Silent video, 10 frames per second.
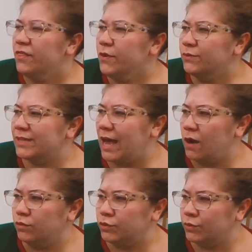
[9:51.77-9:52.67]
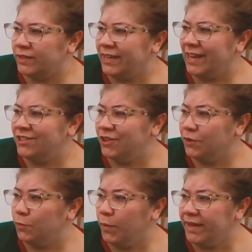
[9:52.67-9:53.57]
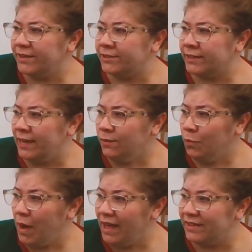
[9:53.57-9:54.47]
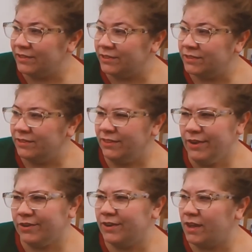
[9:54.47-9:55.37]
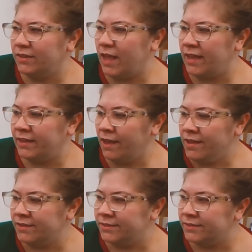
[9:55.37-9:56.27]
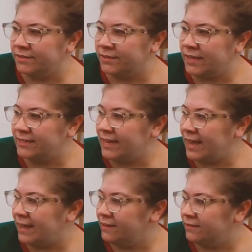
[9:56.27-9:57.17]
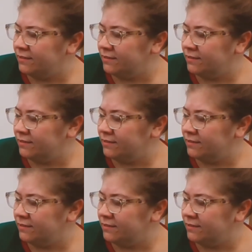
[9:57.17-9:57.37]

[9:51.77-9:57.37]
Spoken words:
Those outdoor cats are weird and wild. They're not like us, said Dad.